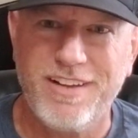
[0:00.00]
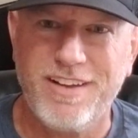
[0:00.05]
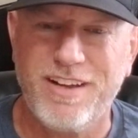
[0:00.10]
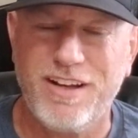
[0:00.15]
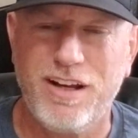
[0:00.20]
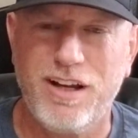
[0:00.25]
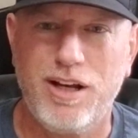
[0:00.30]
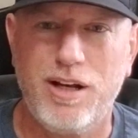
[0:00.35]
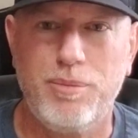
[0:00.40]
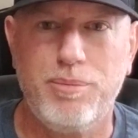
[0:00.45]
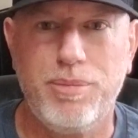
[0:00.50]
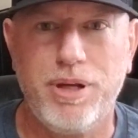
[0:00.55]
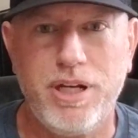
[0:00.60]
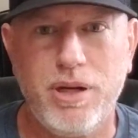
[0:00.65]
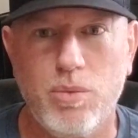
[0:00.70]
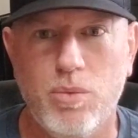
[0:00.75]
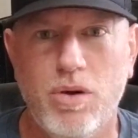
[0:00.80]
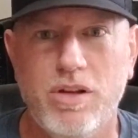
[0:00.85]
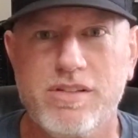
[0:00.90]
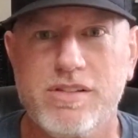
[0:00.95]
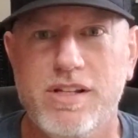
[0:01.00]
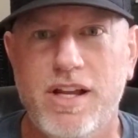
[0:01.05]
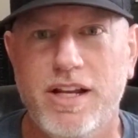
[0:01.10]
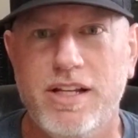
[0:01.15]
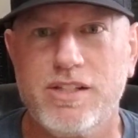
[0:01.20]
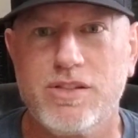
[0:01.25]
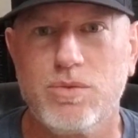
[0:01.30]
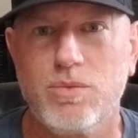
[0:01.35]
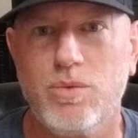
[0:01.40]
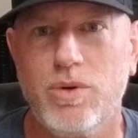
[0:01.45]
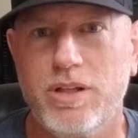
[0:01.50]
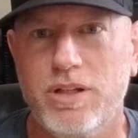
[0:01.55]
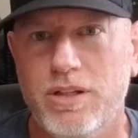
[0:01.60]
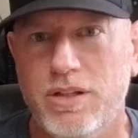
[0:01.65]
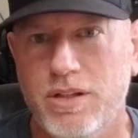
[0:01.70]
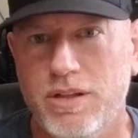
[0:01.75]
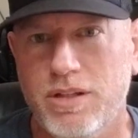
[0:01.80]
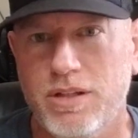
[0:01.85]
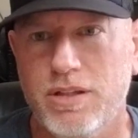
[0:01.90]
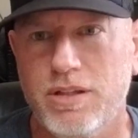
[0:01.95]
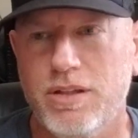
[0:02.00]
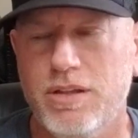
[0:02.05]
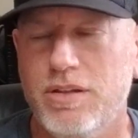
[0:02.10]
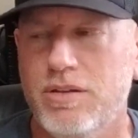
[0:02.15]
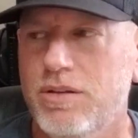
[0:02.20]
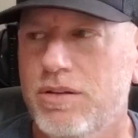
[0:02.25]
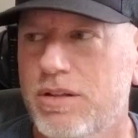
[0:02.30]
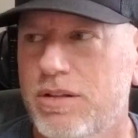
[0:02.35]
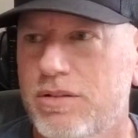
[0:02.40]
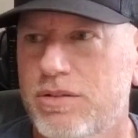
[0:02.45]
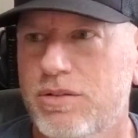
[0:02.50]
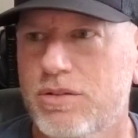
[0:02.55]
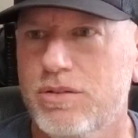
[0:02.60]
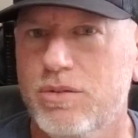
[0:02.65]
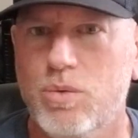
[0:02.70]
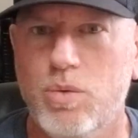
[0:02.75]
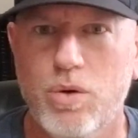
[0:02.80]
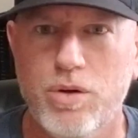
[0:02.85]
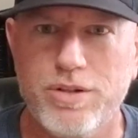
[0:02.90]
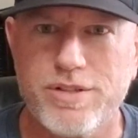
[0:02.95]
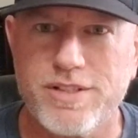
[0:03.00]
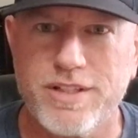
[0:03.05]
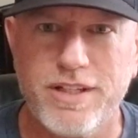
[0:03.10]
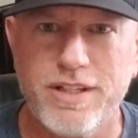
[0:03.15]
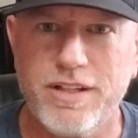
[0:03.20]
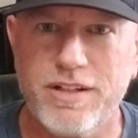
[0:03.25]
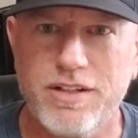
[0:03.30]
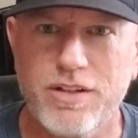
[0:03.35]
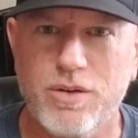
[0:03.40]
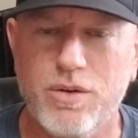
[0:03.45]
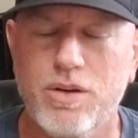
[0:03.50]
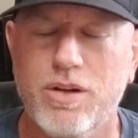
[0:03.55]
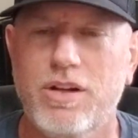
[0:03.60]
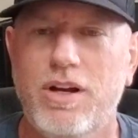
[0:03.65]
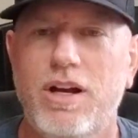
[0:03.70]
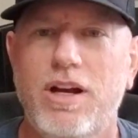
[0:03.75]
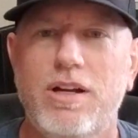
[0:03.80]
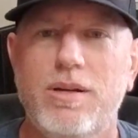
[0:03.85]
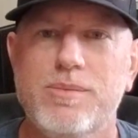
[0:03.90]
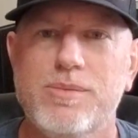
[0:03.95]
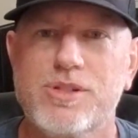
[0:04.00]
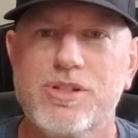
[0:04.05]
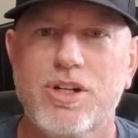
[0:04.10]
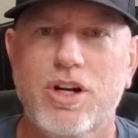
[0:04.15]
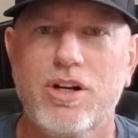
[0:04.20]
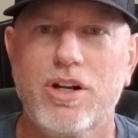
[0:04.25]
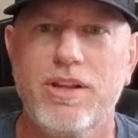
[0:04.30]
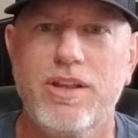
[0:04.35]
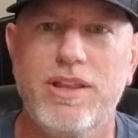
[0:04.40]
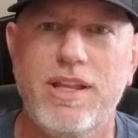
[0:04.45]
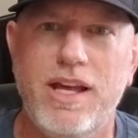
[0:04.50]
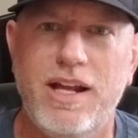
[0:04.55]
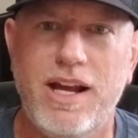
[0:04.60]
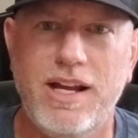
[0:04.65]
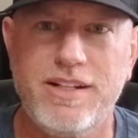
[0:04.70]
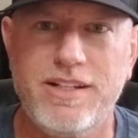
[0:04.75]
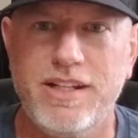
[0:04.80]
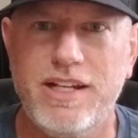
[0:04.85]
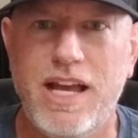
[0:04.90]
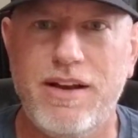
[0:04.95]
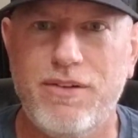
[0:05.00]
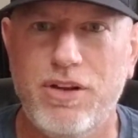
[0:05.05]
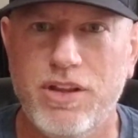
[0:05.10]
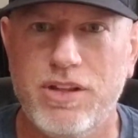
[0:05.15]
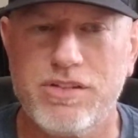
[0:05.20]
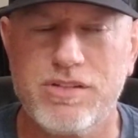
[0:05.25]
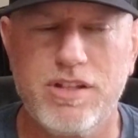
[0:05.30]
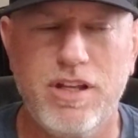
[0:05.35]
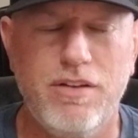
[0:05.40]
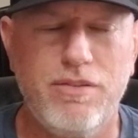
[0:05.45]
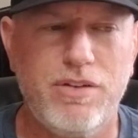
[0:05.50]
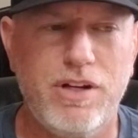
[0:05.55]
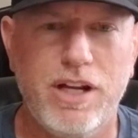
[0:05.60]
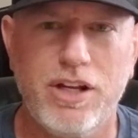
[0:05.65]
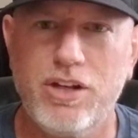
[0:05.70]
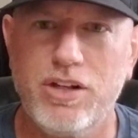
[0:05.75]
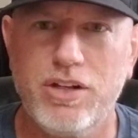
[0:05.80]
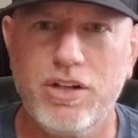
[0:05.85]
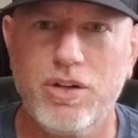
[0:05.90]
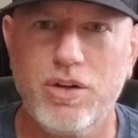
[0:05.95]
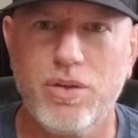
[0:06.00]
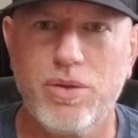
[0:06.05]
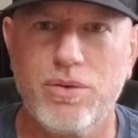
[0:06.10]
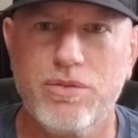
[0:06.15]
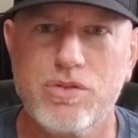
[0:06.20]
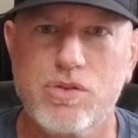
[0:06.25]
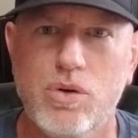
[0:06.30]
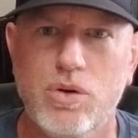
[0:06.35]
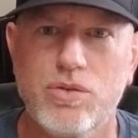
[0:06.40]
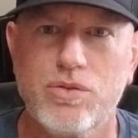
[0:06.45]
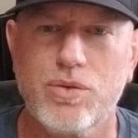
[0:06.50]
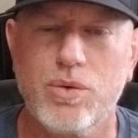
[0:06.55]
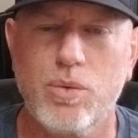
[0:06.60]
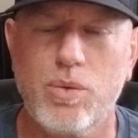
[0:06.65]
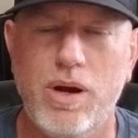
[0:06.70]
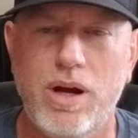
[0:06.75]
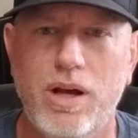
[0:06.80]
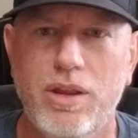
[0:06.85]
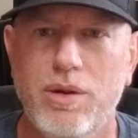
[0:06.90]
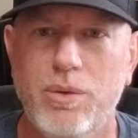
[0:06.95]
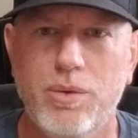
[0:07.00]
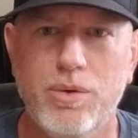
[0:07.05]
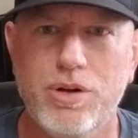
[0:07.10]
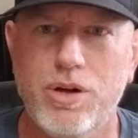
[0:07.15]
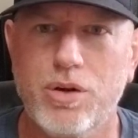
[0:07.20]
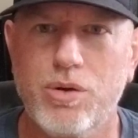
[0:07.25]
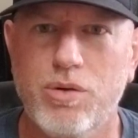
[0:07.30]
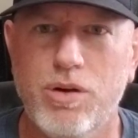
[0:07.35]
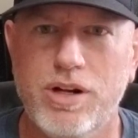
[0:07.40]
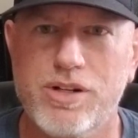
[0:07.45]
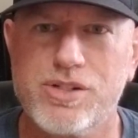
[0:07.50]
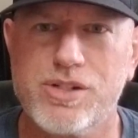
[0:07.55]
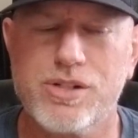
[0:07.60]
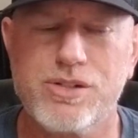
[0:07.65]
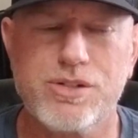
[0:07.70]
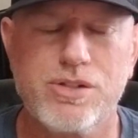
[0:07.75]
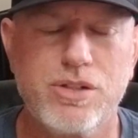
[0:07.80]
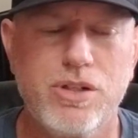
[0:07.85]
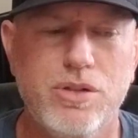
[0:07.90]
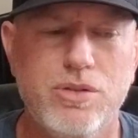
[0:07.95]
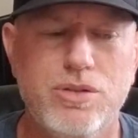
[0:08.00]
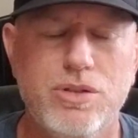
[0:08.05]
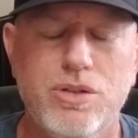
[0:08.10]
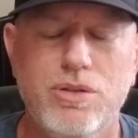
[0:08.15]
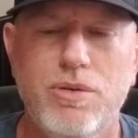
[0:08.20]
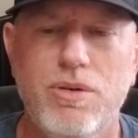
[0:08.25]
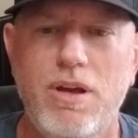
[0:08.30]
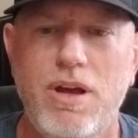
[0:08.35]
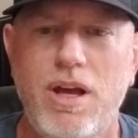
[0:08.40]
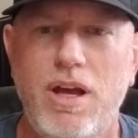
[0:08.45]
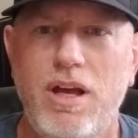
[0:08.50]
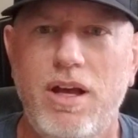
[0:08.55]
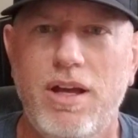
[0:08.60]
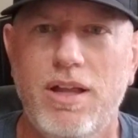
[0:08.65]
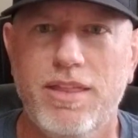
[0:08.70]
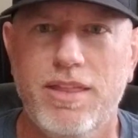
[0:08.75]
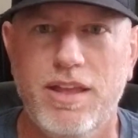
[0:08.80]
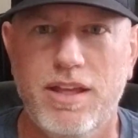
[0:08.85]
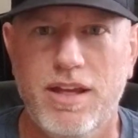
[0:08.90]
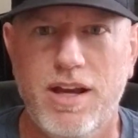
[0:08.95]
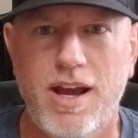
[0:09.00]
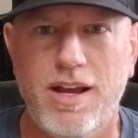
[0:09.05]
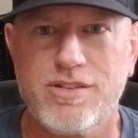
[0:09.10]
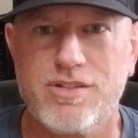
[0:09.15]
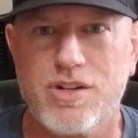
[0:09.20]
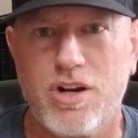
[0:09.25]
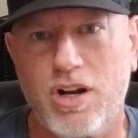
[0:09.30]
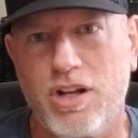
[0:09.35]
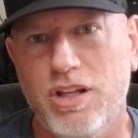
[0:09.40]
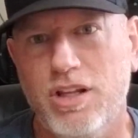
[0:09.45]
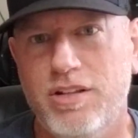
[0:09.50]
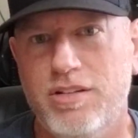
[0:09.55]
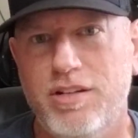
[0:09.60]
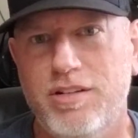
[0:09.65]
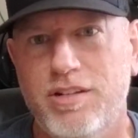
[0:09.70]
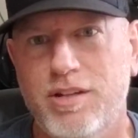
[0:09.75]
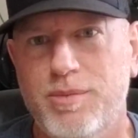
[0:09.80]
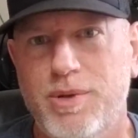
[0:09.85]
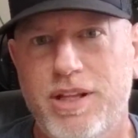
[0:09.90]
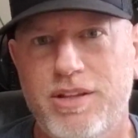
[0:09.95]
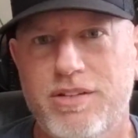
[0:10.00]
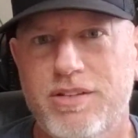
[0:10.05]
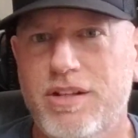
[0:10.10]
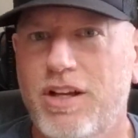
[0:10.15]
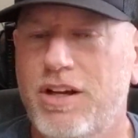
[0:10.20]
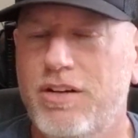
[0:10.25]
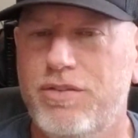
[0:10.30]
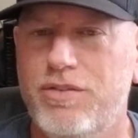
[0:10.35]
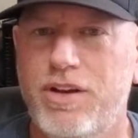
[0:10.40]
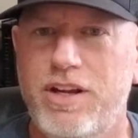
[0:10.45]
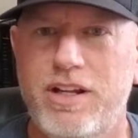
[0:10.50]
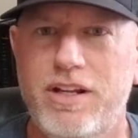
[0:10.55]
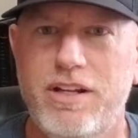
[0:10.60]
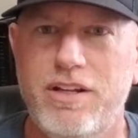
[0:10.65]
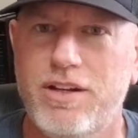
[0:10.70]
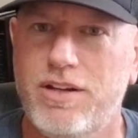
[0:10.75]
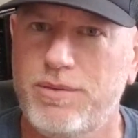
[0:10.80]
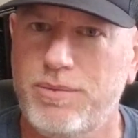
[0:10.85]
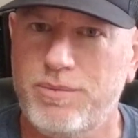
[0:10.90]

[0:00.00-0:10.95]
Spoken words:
But it was nice when this quarantine started, that I did have all that stuff and I couldn't go to thrift stores for a while. There were no garage sales to go to, that I started listing some of that stuff, and